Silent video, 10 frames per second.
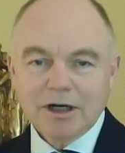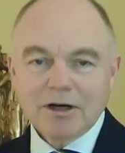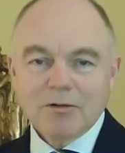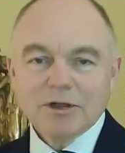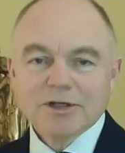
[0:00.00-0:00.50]

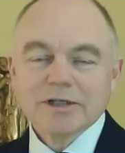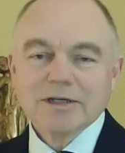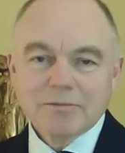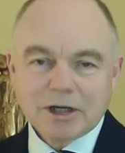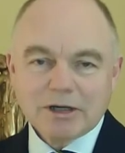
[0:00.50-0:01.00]
which is
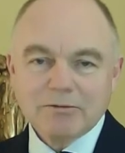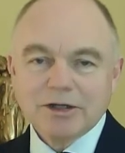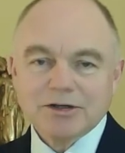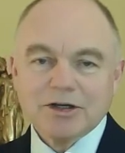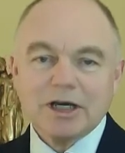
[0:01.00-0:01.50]
something
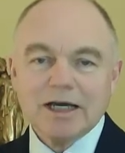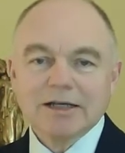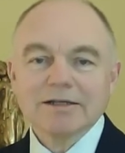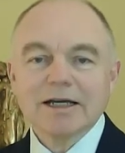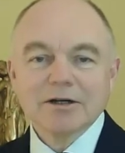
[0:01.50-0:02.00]
which is
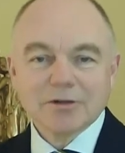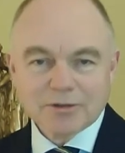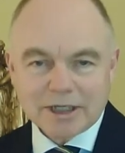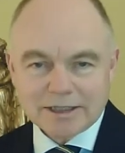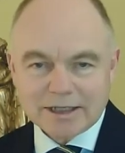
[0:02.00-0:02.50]

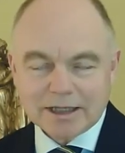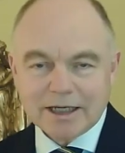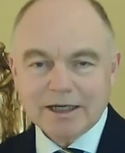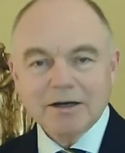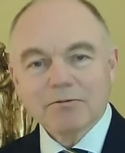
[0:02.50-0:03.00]

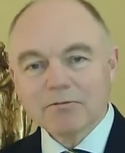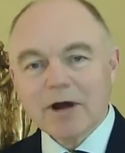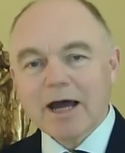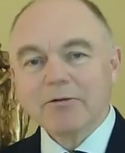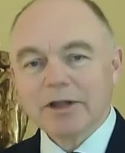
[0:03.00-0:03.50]
increasingly
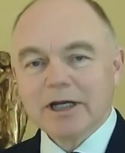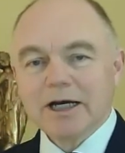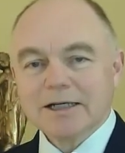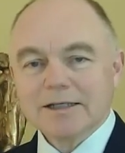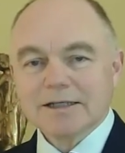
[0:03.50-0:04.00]
rare within our
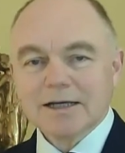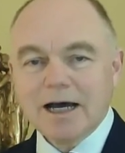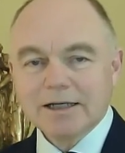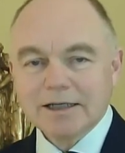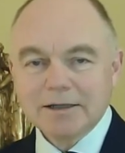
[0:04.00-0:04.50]

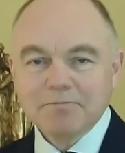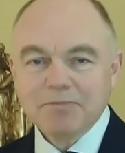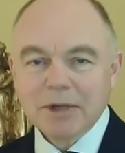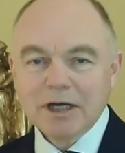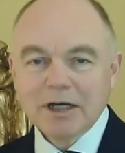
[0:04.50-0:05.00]
society.
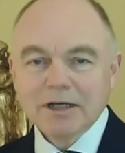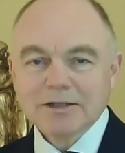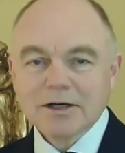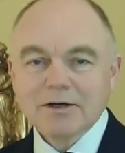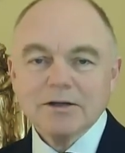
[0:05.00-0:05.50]

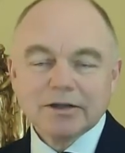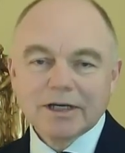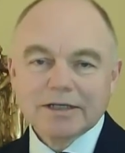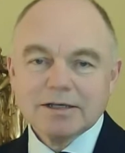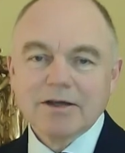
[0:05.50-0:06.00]
So
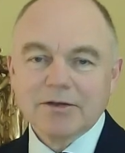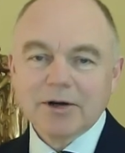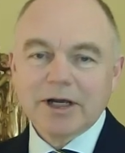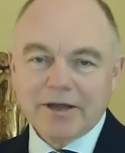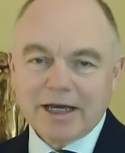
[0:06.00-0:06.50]
these are the
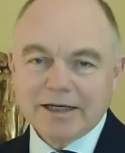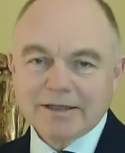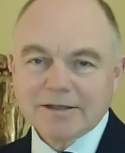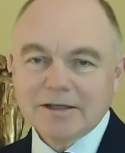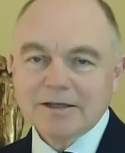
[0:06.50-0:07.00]
three things
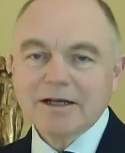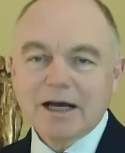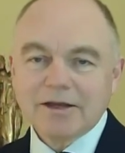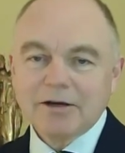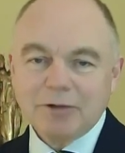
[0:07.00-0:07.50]
that I
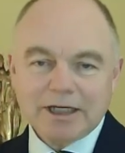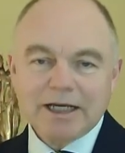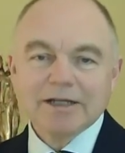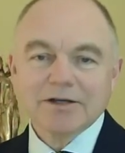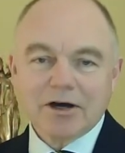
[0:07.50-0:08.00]
think we need
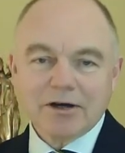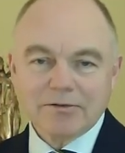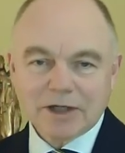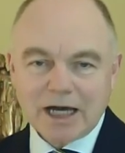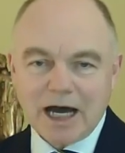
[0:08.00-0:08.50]
to
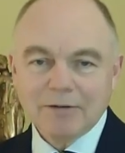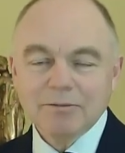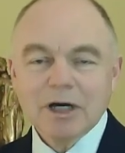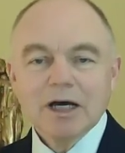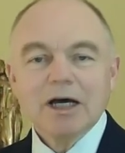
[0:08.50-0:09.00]
overcome
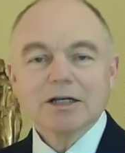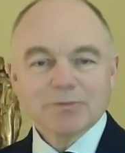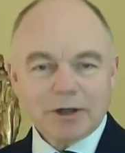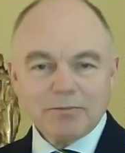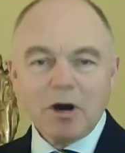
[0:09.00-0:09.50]
as
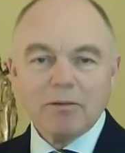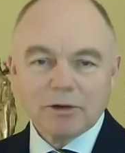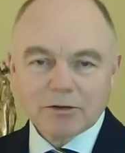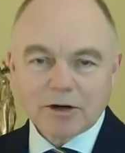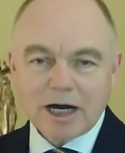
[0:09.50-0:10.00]
we
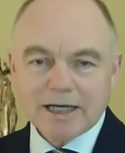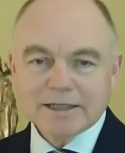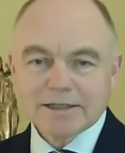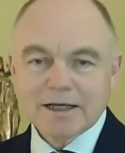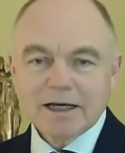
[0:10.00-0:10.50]

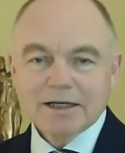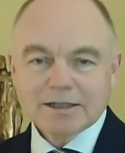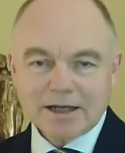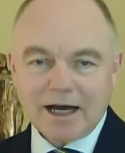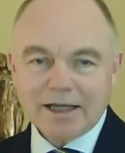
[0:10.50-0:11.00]
popularize
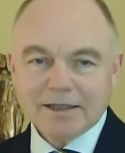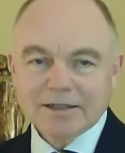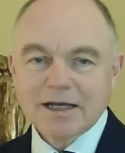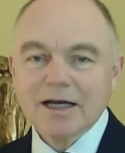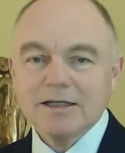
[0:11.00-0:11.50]
science
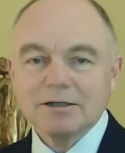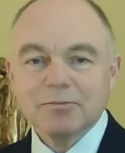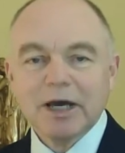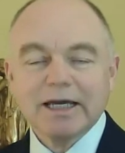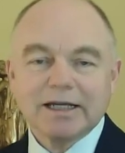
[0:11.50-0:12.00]
and
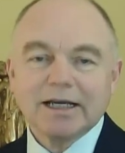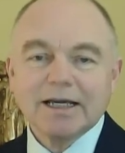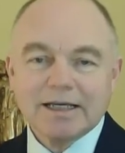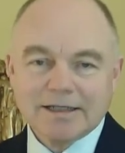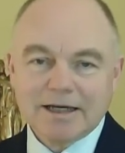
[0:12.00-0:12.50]
make it
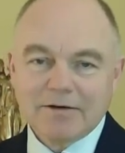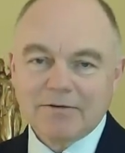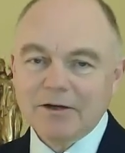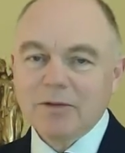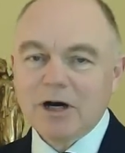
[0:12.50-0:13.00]
easier for
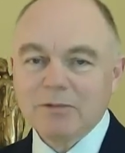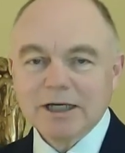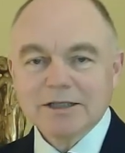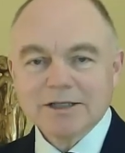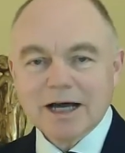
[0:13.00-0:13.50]
the
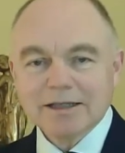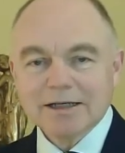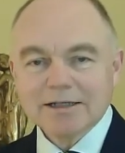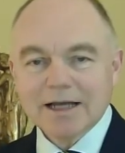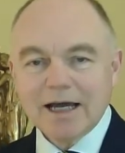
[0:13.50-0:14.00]
public to
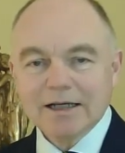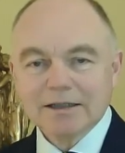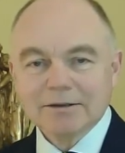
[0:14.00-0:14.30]
understand.